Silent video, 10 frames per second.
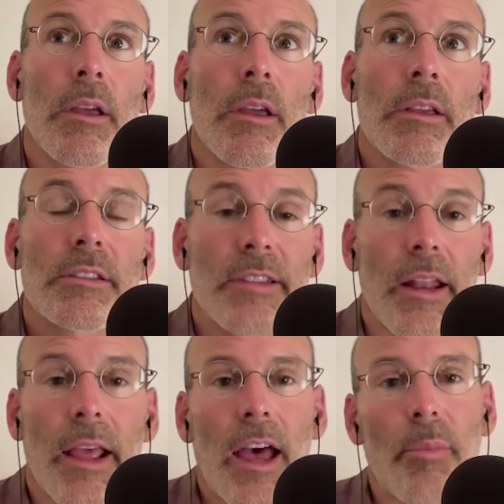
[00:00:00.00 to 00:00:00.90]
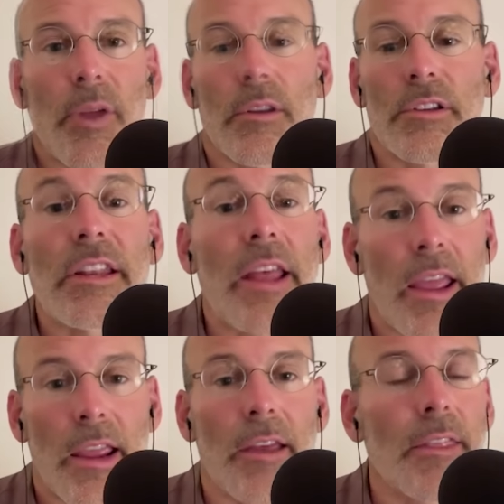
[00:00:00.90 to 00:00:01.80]
set a habit
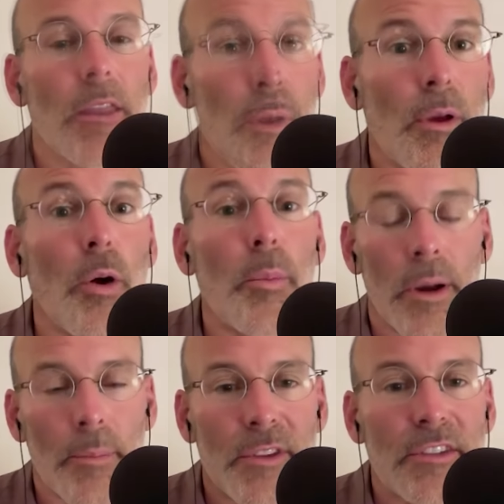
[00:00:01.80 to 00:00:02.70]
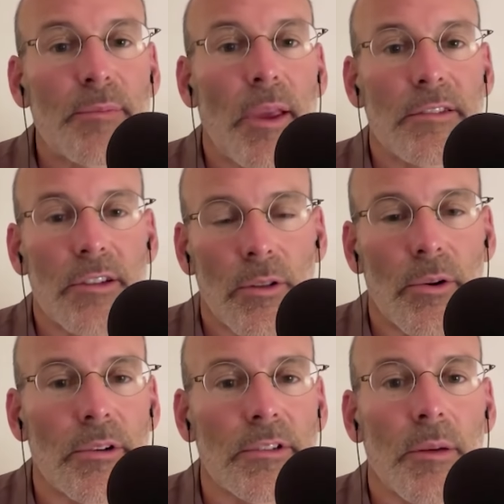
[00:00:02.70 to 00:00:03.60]
today and then open up the space to
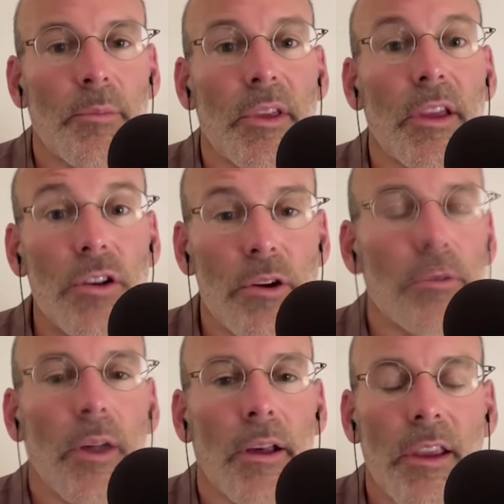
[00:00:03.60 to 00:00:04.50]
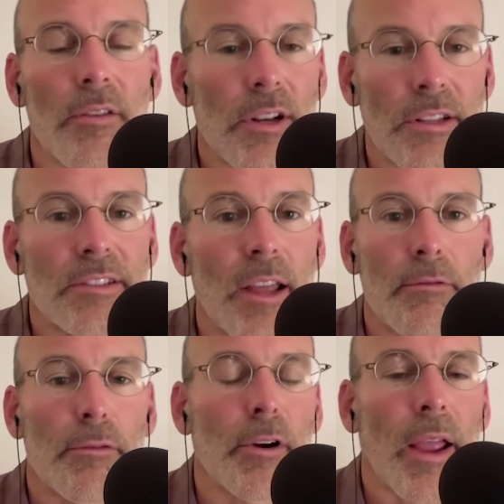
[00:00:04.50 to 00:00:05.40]
learn something new. I think of it as set
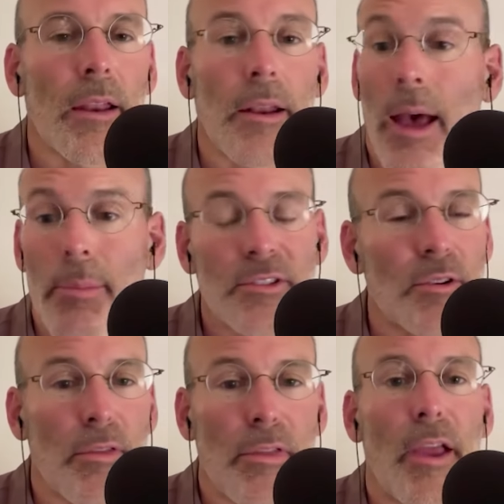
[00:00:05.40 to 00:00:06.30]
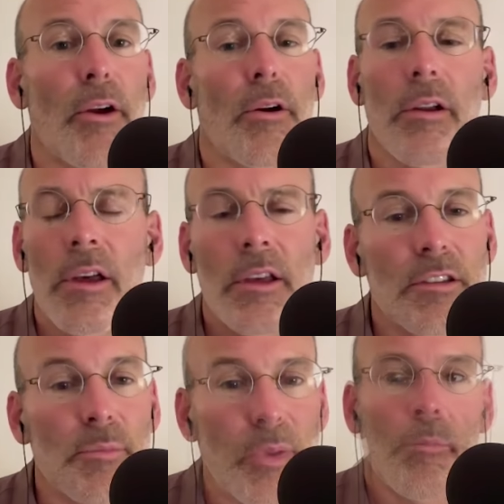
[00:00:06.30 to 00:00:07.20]
and forget. Habits are there
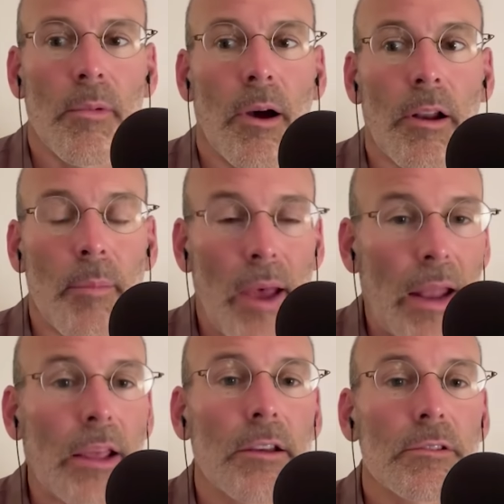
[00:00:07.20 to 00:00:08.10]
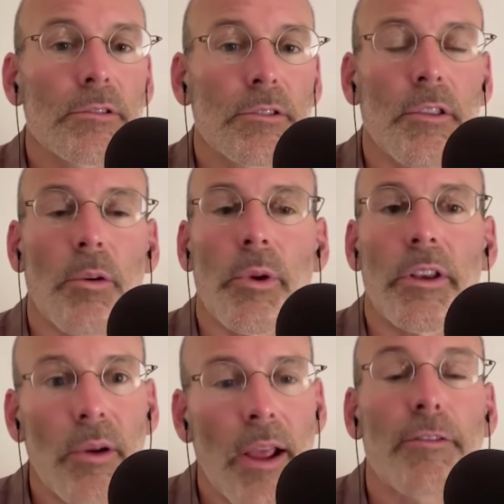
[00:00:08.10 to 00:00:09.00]
to be automatic so that we
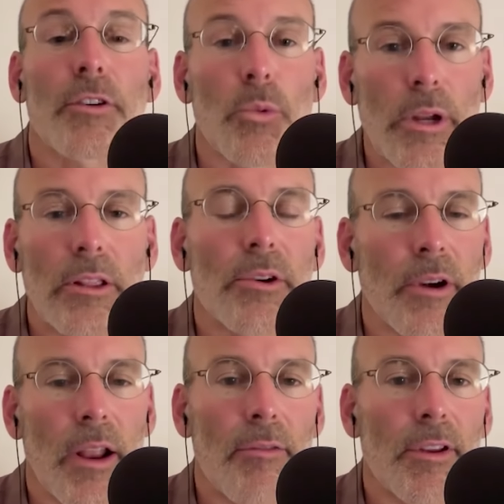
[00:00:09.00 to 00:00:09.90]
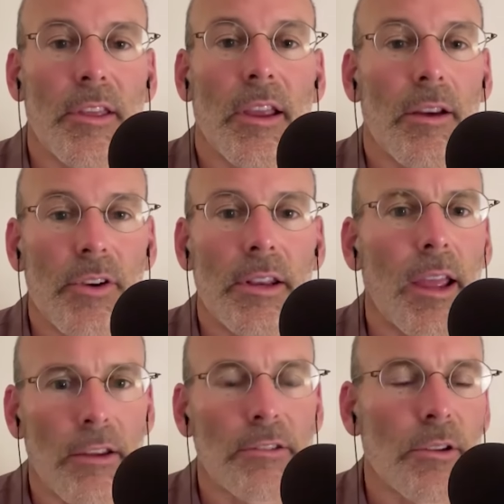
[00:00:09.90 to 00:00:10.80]
don't have to relearn everything every day
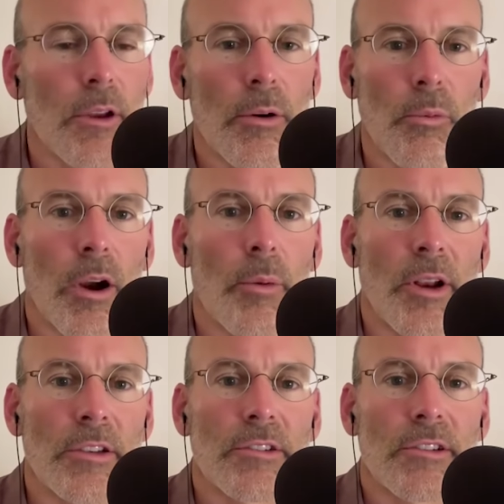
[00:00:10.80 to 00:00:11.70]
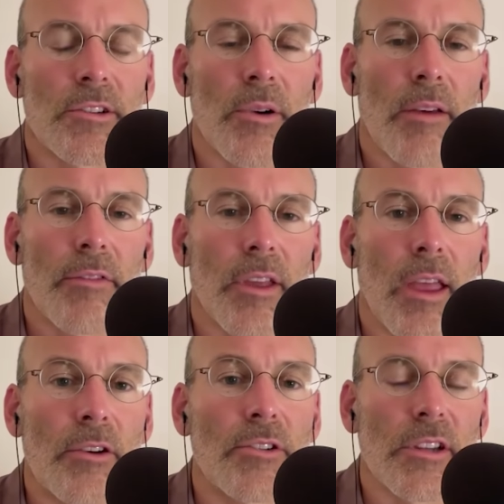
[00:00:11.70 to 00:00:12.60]
because our, our brains just don't have the
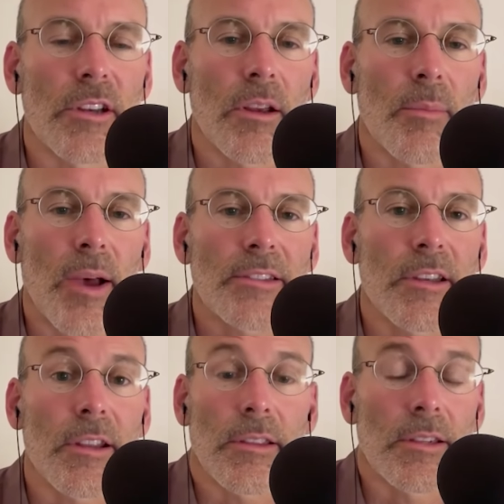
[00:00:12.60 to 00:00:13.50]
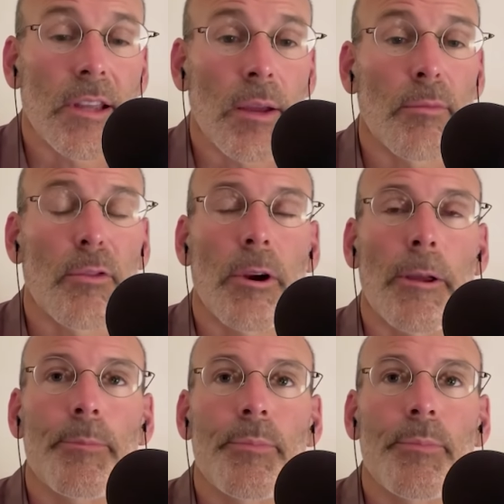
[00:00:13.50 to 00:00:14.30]
energy and capacity and the time for it.